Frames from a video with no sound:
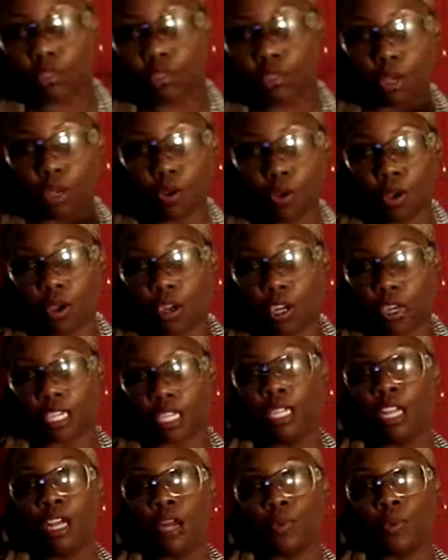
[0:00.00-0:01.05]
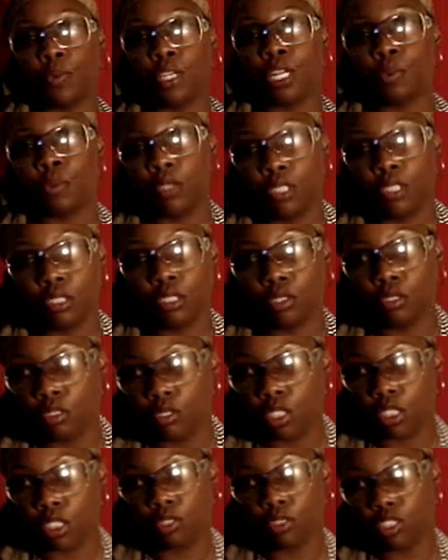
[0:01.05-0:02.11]
throw on when I want to,
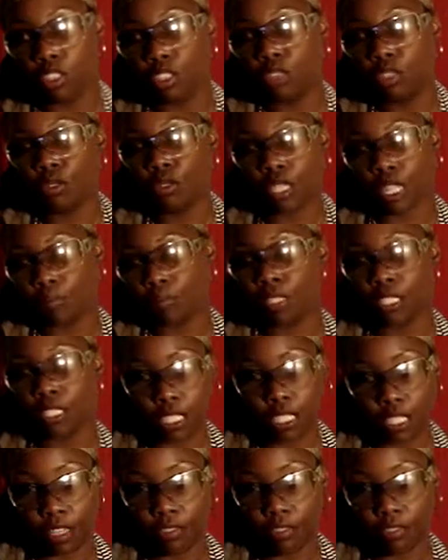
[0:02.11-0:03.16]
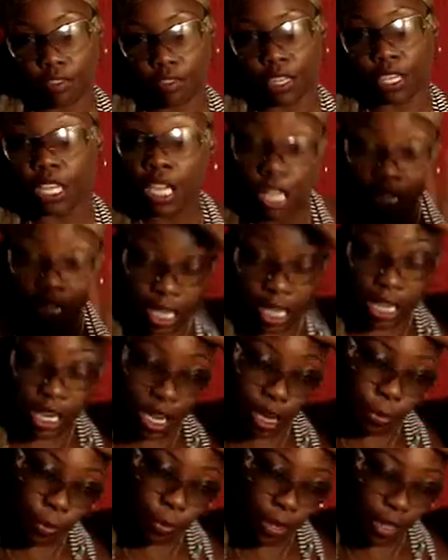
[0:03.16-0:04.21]
you know, just do something different. And
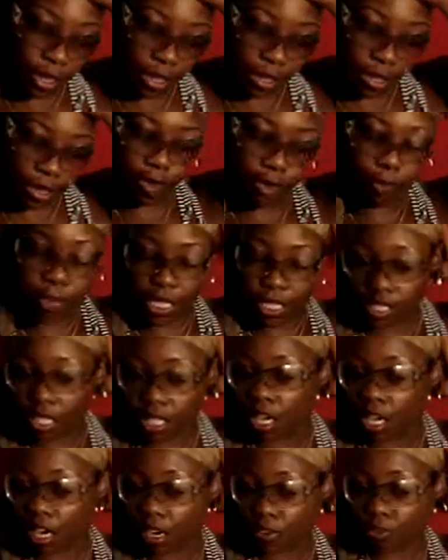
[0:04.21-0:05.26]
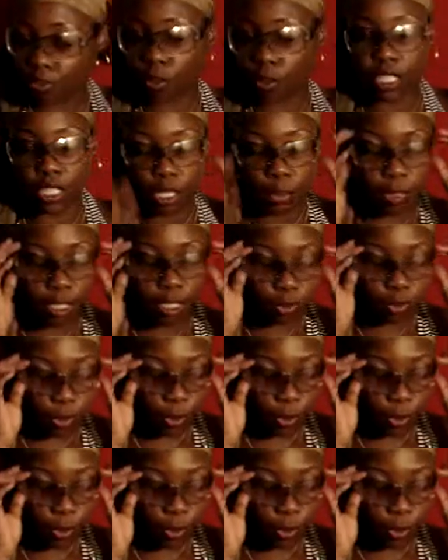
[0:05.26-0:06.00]
I'll wear my scarf with them as